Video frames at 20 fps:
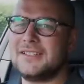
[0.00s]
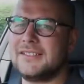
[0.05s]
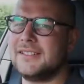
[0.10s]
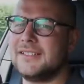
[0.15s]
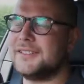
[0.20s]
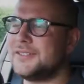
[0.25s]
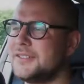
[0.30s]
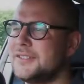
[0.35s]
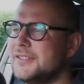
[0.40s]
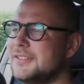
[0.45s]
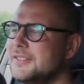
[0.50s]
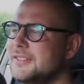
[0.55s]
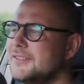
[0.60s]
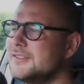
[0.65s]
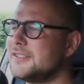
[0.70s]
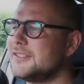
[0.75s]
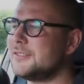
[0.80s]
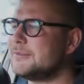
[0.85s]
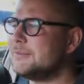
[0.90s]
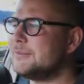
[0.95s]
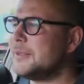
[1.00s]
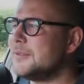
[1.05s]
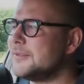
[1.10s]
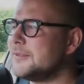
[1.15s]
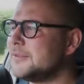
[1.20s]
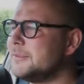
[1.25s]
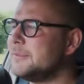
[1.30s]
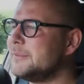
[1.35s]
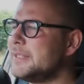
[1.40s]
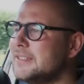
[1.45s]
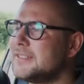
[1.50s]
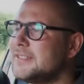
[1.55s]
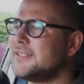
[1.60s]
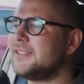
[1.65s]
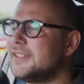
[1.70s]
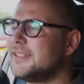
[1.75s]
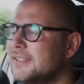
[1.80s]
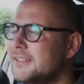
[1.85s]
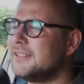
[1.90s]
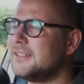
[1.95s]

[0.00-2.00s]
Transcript: solutions, not just bolts and bits on